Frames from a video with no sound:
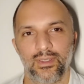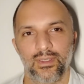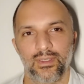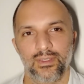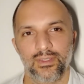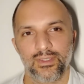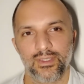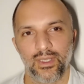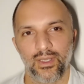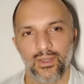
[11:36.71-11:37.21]

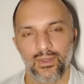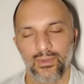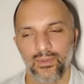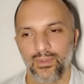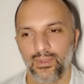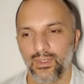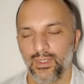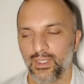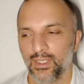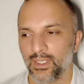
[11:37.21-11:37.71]
So,
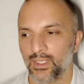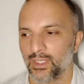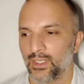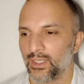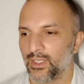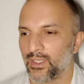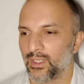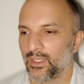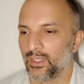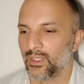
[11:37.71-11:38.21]

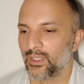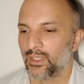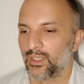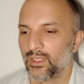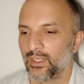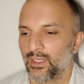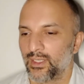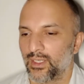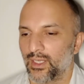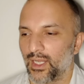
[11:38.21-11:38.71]

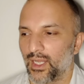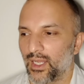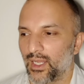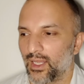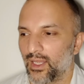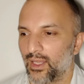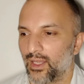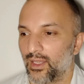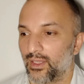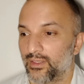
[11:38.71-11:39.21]

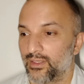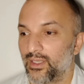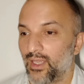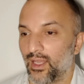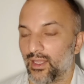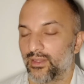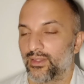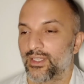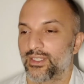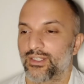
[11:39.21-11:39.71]
yeah,
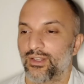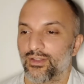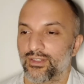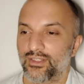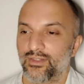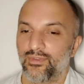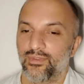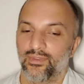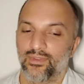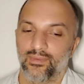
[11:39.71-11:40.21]
there's
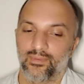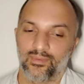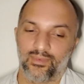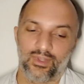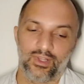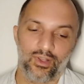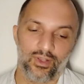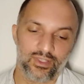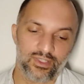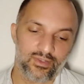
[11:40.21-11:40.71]

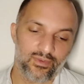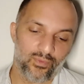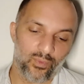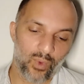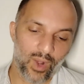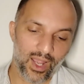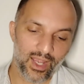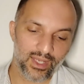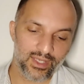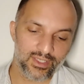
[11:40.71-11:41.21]
lots of
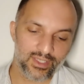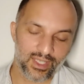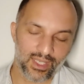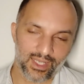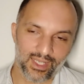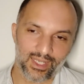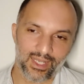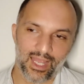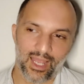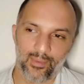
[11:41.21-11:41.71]
ways that it
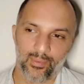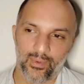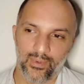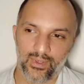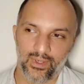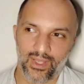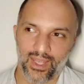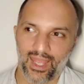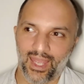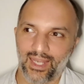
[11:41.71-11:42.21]
can
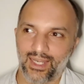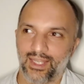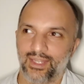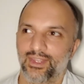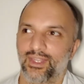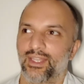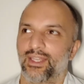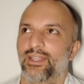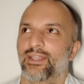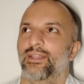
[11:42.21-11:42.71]
happen. And I
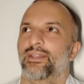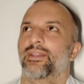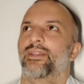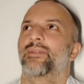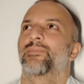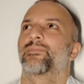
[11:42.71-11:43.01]
think